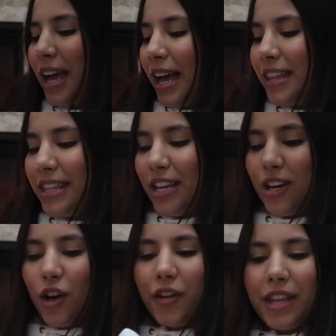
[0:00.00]
and they
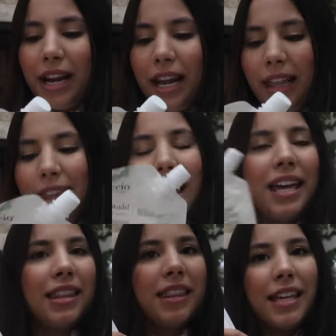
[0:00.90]
know that I
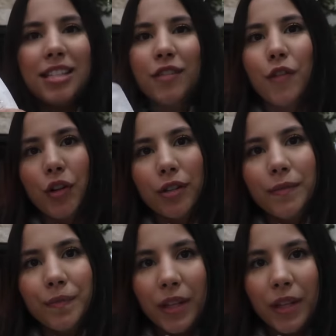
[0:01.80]
like things for